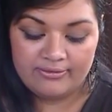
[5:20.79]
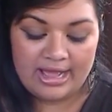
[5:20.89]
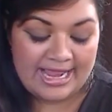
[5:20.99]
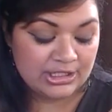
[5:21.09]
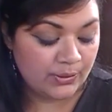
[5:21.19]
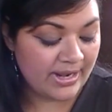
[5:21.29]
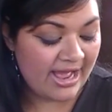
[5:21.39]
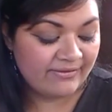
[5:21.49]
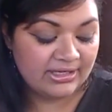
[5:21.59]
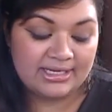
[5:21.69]
I don't
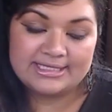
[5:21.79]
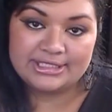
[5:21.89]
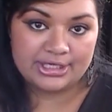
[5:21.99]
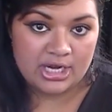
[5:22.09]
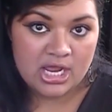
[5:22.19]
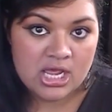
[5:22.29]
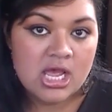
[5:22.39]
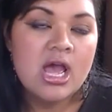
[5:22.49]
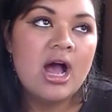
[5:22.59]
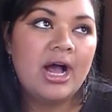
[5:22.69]
have a luster.
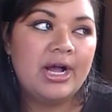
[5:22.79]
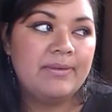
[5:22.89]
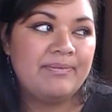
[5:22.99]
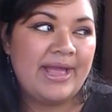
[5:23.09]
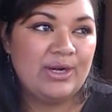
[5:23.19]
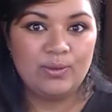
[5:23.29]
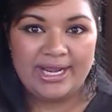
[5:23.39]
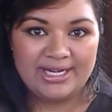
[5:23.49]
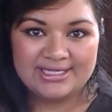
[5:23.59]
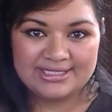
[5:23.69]
I don't
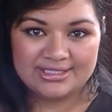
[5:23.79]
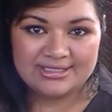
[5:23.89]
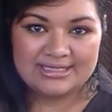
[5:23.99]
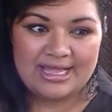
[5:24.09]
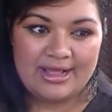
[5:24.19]
like lusters.